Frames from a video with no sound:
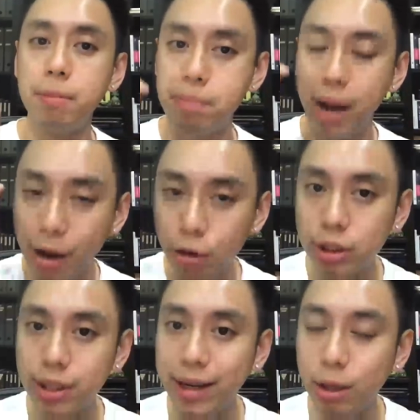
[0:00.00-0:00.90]
by
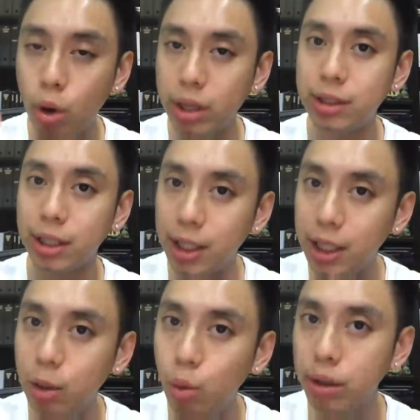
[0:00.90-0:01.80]
understanding what is the
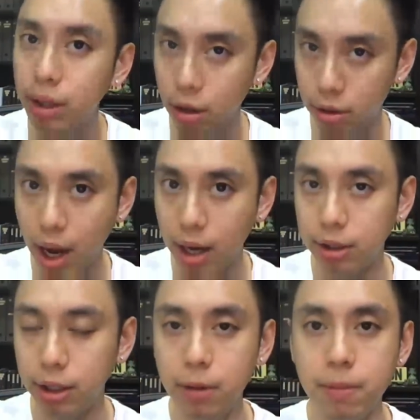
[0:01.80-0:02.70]
keyword that you're
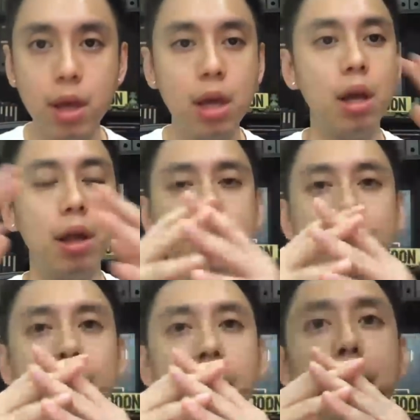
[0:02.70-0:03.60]
targeting? Think about